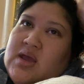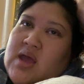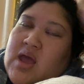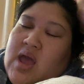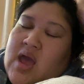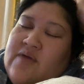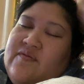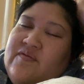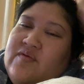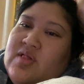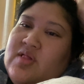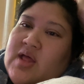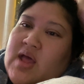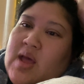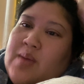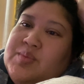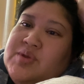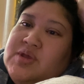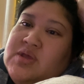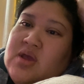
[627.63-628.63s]
I feel like
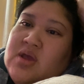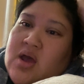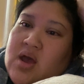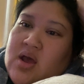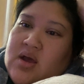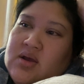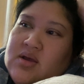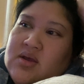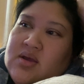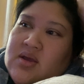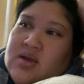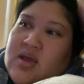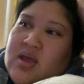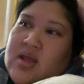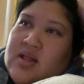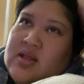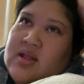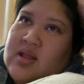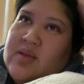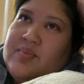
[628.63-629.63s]
I'm young
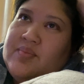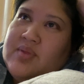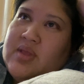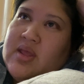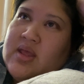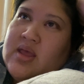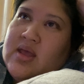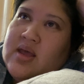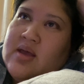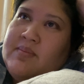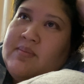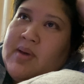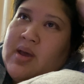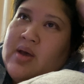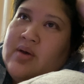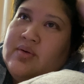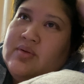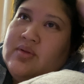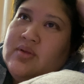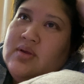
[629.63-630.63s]
and then I'm thinking
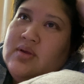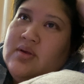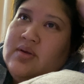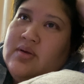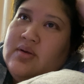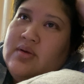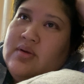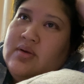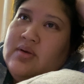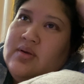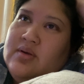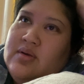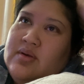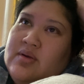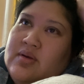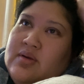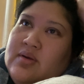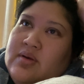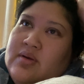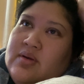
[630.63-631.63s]
about
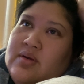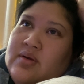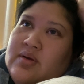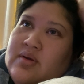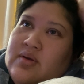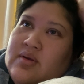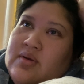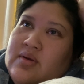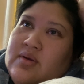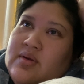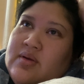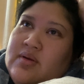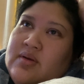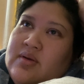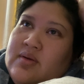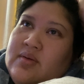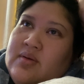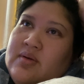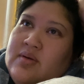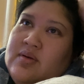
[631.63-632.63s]

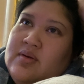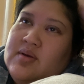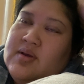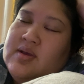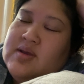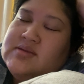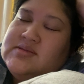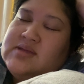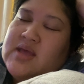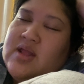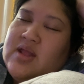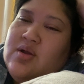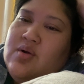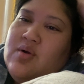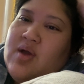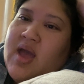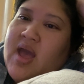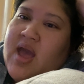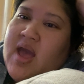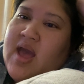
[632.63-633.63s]
life. Because I
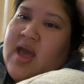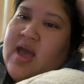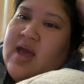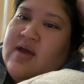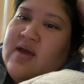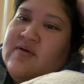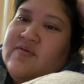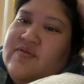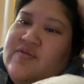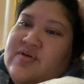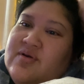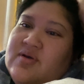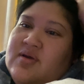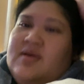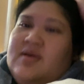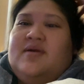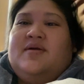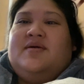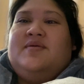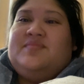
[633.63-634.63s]
don't have
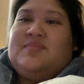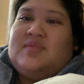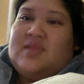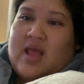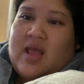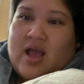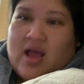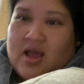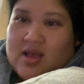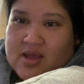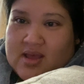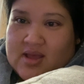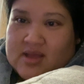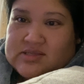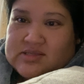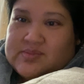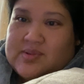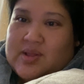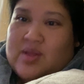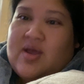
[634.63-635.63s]
like a
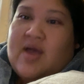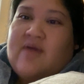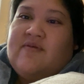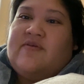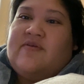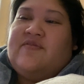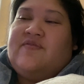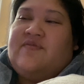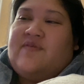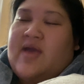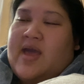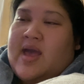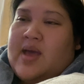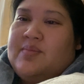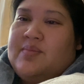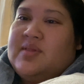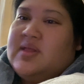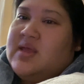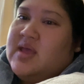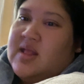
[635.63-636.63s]
husband, I don't have a
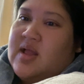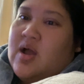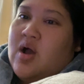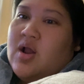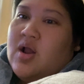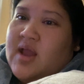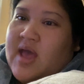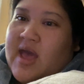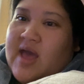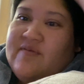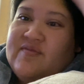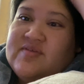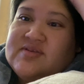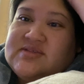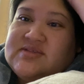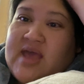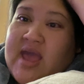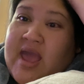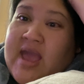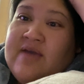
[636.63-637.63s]
family, and all I have
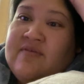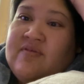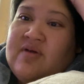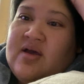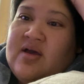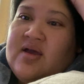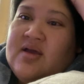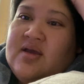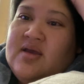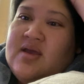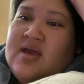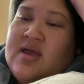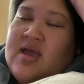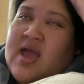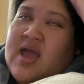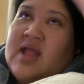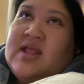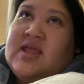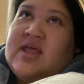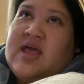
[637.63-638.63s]
is Ava.
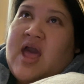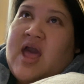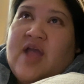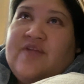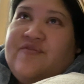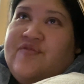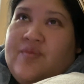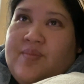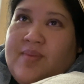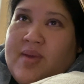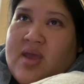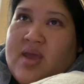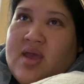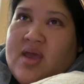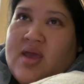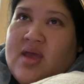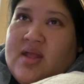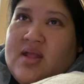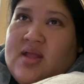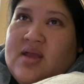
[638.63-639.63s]
And God
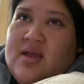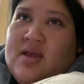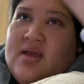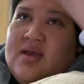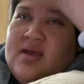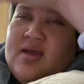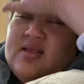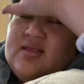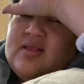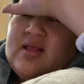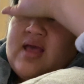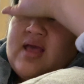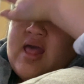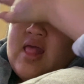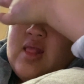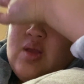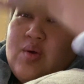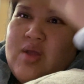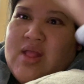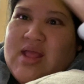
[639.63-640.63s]
forbid, it's like I
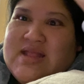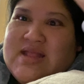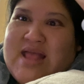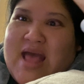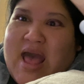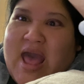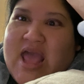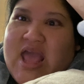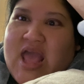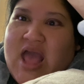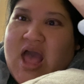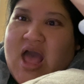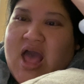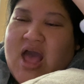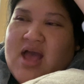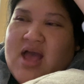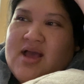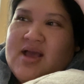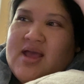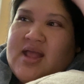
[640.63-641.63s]
don't want to
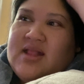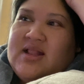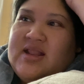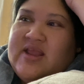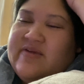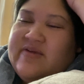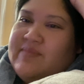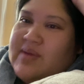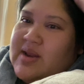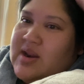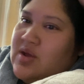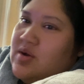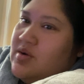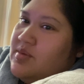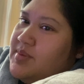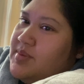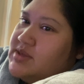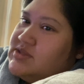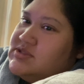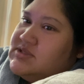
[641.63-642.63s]
die young and leave my little
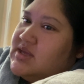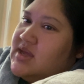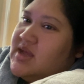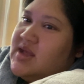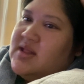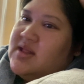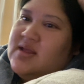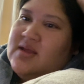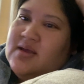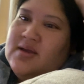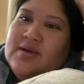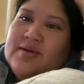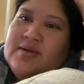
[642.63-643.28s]
munchkin.